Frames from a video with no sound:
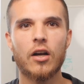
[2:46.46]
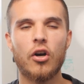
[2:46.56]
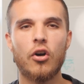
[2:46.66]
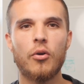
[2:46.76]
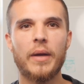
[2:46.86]

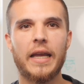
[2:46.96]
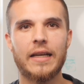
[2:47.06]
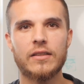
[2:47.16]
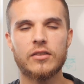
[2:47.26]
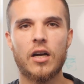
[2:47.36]
home and
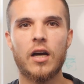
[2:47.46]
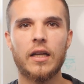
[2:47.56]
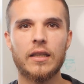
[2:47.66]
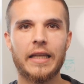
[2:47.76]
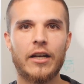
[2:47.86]
I saw
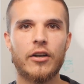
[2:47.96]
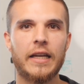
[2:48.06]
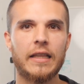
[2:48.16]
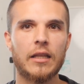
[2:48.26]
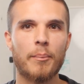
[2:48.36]
a letter
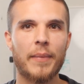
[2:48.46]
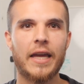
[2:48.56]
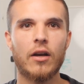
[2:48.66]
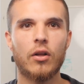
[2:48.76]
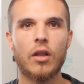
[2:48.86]
in the
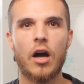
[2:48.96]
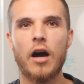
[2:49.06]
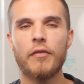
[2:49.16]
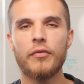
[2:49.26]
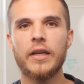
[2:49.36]
mail
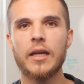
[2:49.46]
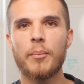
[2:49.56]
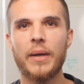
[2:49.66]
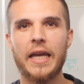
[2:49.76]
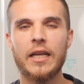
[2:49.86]
offering a
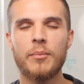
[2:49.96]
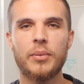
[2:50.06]
paid